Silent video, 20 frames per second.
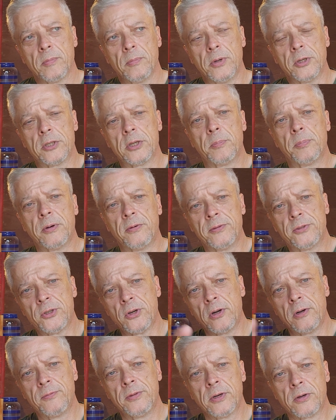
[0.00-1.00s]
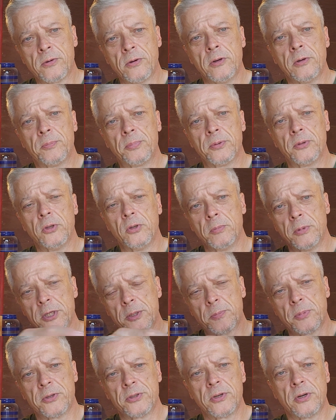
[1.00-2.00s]
But to preserve the group, you
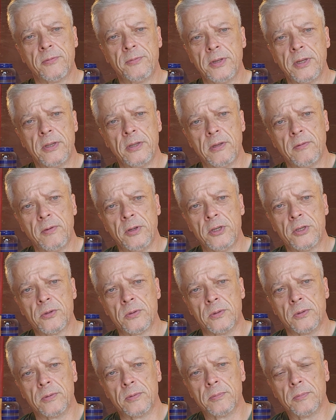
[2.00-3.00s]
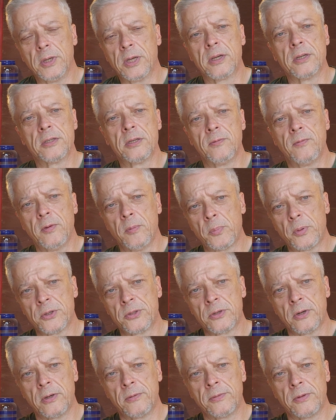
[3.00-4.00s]
must preserve the individual, because if you
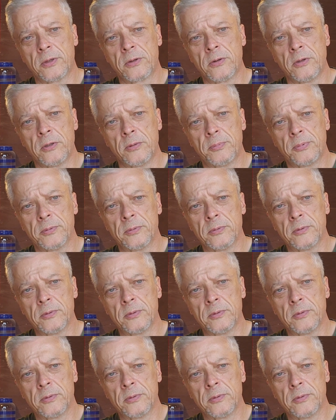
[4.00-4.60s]
preserve the group,